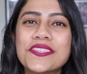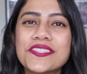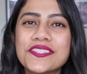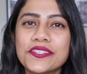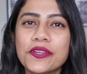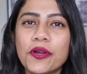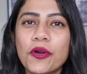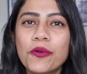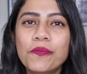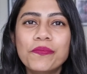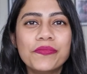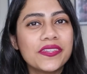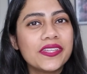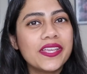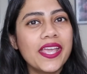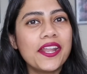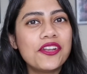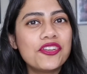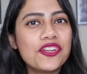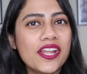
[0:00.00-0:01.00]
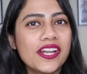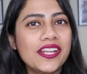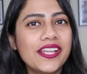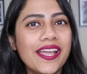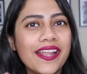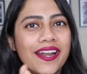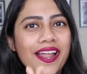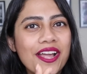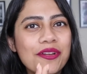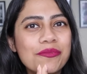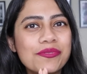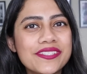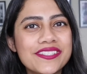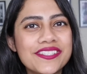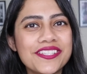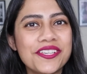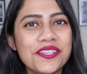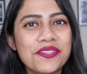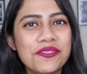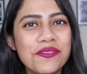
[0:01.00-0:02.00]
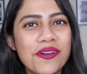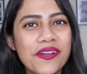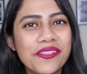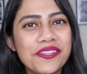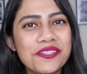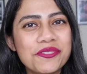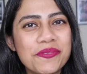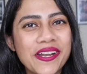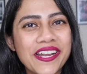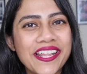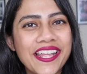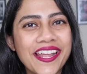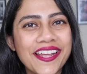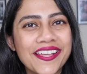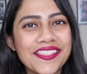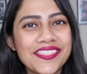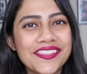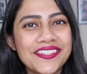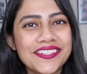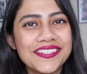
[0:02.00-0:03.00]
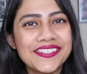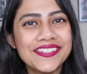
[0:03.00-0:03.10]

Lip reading: So get ready and I will see you on the 28th.